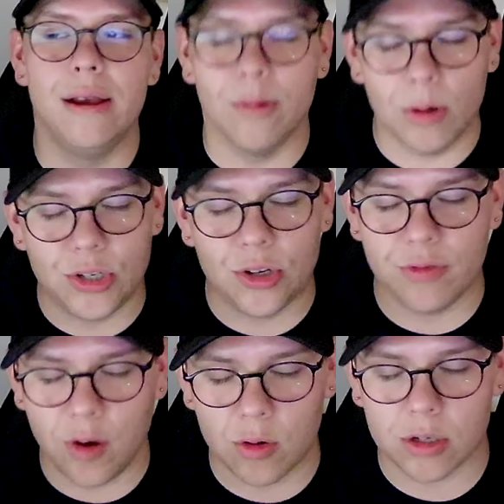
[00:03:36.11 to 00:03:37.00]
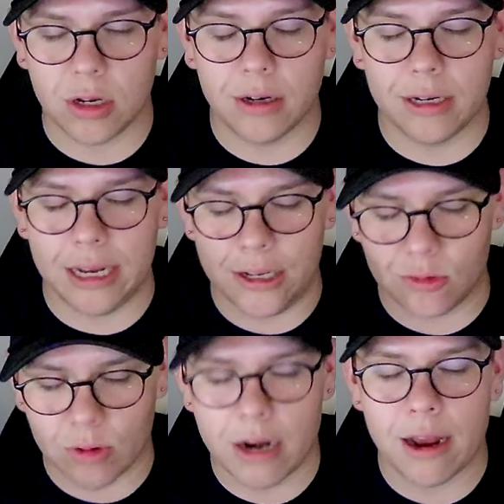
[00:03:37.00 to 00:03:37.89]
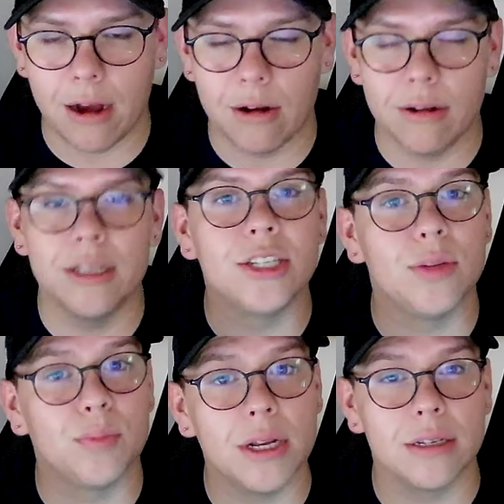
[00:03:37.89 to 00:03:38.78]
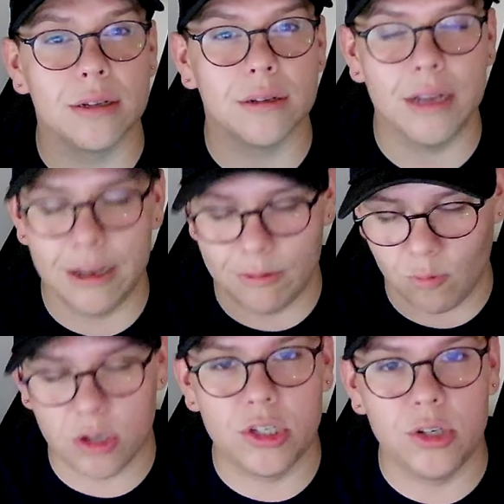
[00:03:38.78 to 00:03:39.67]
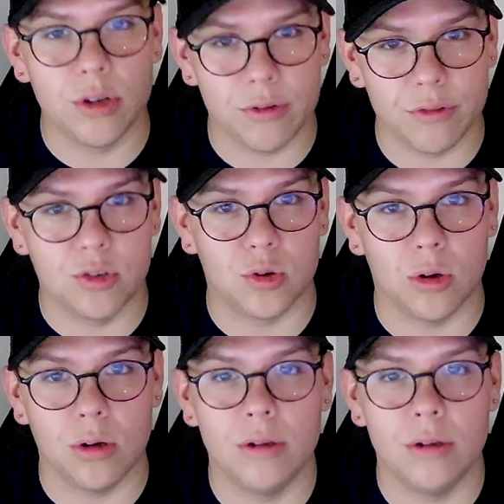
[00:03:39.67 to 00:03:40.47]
What you can focus on is right now is the present and what you can control.